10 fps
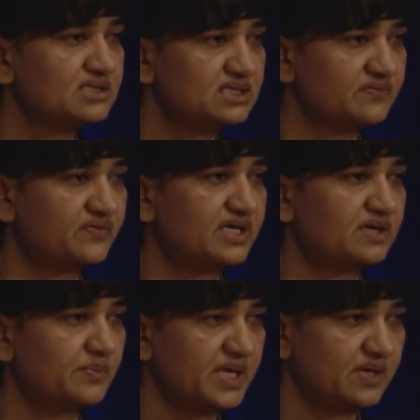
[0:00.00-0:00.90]

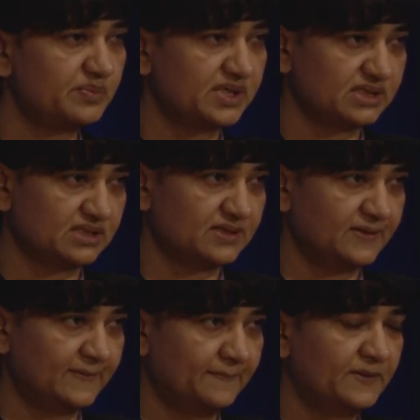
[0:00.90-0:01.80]
different people
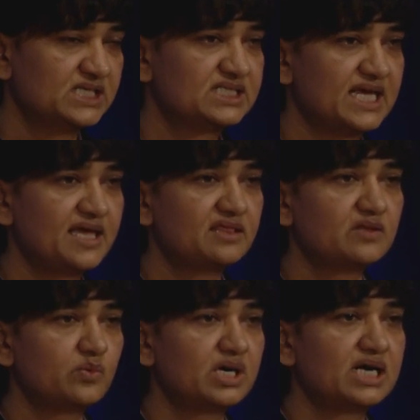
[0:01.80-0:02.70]
saying
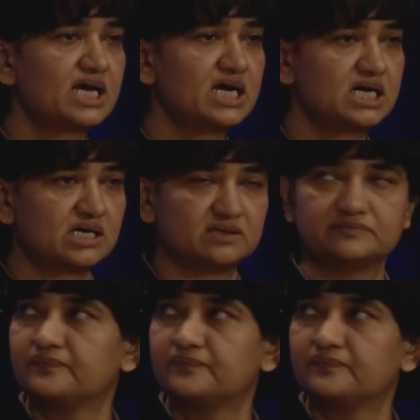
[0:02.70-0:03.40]
the word ah.